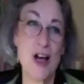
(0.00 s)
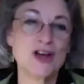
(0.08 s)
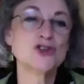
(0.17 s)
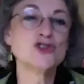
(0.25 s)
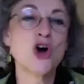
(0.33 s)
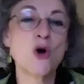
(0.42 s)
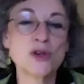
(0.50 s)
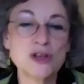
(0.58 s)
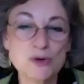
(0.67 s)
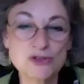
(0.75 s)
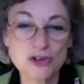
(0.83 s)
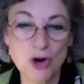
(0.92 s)
Don't
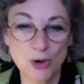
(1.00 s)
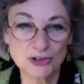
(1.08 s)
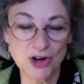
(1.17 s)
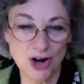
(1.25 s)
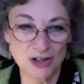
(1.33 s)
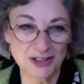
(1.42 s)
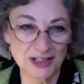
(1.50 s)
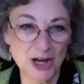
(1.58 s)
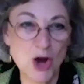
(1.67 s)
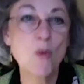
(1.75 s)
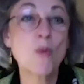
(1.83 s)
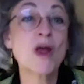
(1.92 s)
use cold calling.
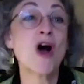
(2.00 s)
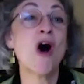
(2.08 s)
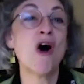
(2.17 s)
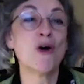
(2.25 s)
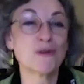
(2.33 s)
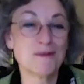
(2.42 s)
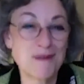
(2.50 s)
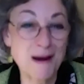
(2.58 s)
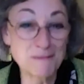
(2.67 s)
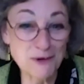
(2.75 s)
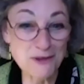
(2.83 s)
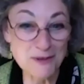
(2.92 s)
We all
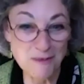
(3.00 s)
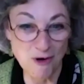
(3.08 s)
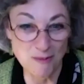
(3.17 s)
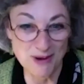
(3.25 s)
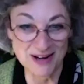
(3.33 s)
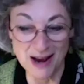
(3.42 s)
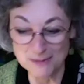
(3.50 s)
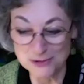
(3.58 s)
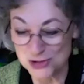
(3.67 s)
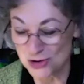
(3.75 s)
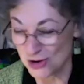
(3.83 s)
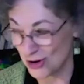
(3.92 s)
remember the moment, I'm
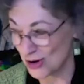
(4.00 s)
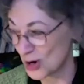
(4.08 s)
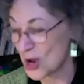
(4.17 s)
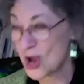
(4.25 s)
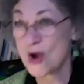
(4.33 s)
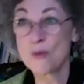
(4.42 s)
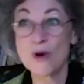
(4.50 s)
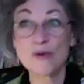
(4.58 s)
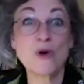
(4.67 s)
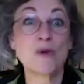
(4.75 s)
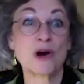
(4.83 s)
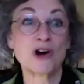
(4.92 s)
sure, when we
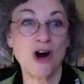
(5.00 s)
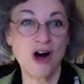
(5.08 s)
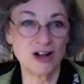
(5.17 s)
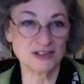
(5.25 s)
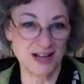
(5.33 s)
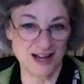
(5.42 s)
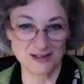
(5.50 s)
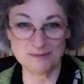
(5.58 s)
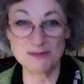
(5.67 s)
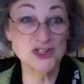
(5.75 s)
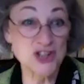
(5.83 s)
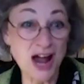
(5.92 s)
were called on,
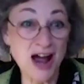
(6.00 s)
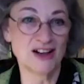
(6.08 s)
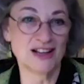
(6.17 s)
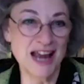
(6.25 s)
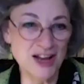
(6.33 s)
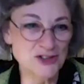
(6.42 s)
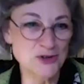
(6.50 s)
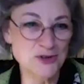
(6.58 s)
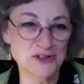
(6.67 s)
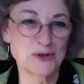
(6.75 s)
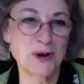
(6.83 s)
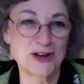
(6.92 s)
Michelle, answer this
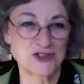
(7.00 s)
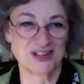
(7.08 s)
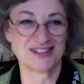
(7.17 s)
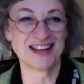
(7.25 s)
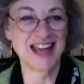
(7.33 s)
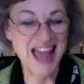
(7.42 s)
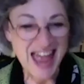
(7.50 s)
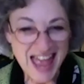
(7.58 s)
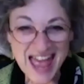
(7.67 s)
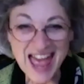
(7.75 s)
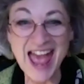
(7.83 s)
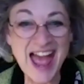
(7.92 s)
question.
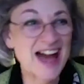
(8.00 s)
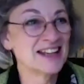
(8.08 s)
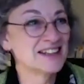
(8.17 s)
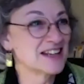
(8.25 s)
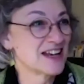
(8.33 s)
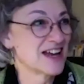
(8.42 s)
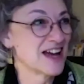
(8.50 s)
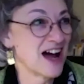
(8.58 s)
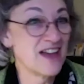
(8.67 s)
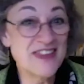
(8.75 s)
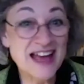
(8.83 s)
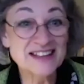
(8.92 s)
And
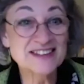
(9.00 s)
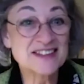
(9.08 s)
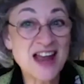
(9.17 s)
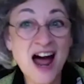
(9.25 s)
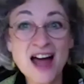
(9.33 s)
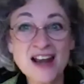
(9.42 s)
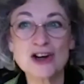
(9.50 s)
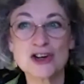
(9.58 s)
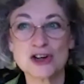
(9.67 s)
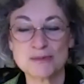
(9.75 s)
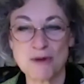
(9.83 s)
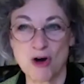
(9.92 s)
that's not a
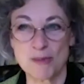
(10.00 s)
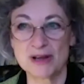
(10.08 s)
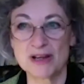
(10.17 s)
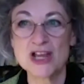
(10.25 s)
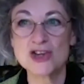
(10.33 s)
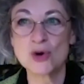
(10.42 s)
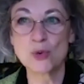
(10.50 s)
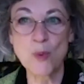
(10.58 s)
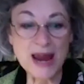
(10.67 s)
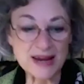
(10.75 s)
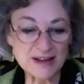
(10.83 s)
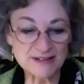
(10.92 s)
good moment. You're
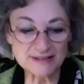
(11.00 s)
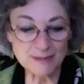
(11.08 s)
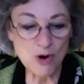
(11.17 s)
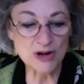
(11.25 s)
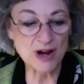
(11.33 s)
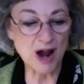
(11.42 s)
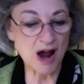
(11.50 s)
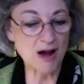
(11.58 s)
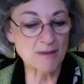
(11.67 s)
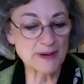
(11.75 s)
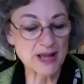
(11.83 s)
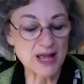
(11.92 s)
waking someone up.
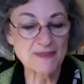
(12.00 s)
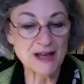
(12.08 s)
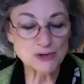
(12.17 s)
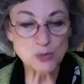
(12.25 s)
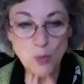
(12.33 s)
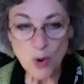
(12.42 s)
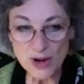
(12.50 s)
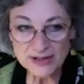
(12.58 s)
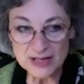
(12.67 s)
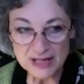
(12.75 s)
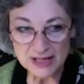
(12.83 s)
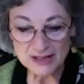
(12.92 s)
That's one
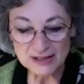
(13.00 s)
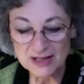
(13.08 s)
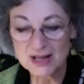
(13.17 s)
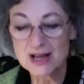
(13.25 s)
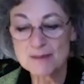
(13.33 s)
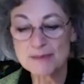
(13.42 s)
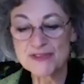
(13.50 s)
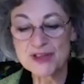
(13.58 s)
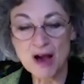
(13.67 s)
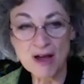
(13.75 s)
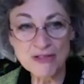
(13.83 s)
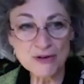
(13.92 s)
need. But the
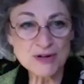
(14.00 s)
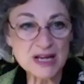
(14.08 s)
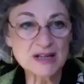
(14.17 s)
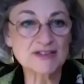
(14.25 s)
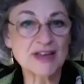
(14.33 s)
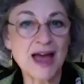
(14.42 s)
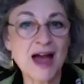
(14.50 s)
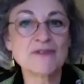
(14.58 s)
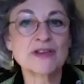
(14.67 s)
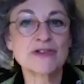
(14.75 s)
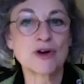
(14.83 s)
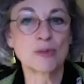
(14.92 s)
other need is
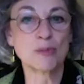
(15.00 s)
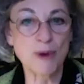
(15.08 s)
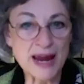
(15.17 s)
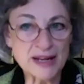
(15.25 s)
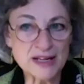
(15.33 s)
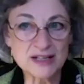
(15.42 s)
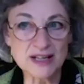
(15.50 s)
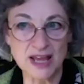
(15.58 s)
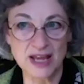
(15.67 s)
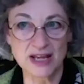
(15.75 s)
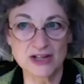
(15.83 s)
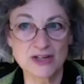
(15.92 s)
having their brain
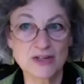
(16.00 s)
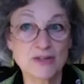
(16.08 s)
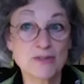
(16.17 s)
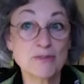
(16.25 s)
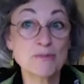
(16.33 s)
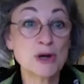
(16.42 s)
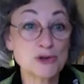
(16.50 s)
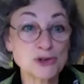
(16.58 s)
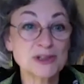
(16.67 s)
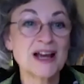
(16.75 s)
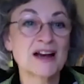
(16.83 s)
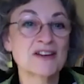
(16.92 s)
engaged, and they're
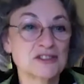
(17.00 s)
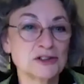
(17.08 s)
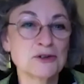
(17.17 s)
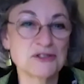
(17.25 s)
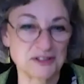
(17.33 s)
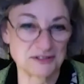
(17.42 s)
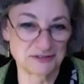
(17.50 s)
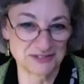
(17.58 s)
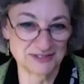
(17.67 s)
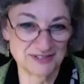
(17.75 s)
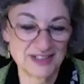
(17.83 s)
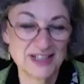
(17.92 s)
mutually exclusive.
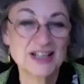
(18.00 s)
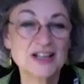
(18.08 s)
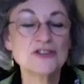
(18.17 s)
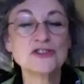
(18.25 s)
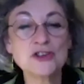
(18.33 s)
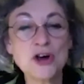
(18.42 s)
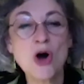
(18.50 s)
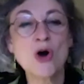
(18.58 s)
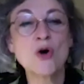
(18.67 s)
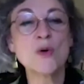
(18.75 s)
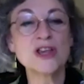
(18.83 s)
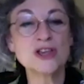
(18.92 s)

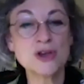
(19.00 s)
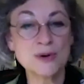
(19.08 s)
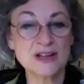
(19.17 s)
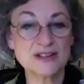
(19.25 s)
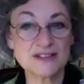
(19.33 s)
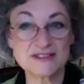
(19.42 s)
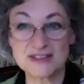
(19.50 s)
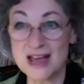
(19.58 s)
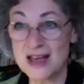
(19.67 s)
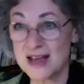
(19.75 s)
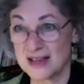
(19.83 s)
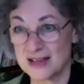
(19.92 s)
So you can
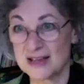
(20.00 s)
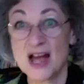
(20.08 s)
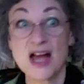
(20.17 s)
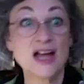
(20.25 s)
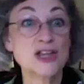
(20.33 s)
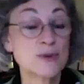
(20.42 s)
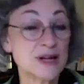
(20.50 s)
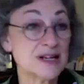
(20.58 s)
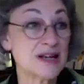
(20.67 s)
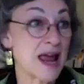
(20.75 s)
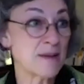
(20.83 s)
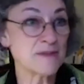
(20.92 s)

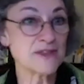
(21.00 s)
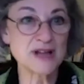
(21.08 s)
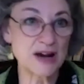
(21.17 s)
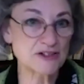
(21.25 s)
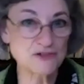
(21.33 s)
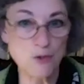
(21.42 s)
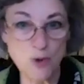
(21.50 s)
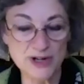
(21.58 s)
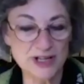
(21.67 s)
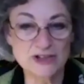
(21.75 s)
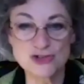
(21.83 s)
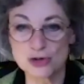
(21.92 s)
name the next 4
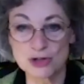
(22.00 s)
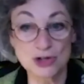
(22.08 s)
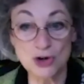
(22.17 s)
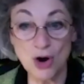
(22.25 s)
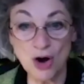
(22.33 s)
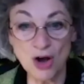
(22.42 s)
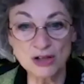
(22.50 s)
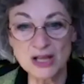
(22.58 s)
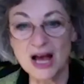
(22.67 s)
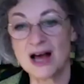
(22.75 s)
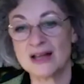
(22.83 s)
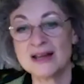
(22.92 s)
kids you're going to call
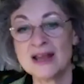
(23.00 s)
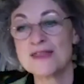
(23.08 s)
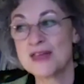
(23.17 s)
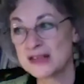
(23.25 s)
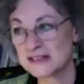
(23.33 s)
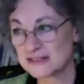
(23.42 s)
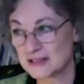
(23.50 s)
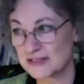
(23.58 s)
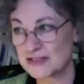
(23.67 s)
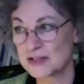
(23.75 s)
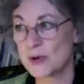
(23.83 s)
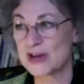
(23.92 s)
on, then discuss
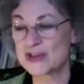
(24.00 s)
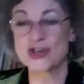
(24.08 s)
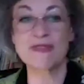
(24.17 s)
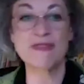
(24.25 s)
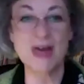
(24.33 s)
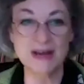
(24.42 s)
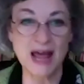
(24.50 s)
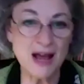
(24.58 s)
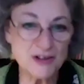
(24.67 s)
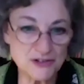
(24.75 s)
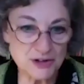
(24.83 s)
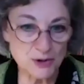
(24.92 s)
the question, and then
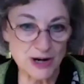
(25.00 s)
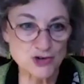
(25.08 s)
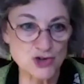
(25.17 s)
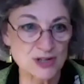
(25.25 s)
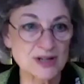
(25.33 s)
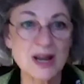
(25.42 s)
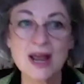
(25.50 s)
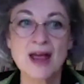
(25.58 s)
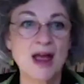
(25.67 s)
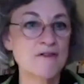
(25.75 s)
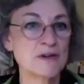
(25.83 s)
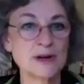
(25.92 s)
ask the question.
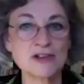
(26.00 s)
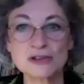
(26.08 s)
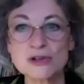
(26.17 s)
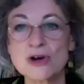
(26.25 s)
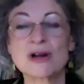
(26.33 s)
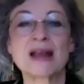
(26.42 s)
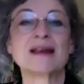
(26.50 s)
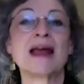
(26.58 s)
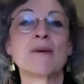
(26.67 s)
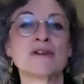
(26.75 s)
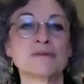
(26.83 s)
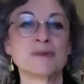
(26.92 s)
Everybody's alert, and now
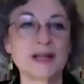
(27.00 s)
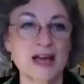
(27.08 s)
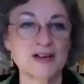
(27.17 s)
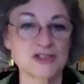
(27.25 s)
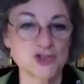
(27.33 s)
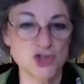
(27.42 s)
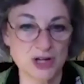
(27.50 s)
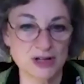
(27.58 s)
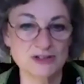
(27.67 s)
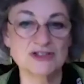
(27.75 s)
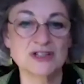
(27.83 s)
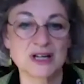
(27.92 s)
everybody has the chance
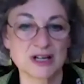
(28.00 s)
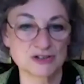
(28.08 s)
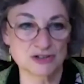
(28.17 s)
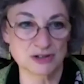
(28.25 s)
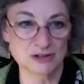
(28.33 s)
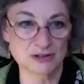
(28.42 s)
to answer.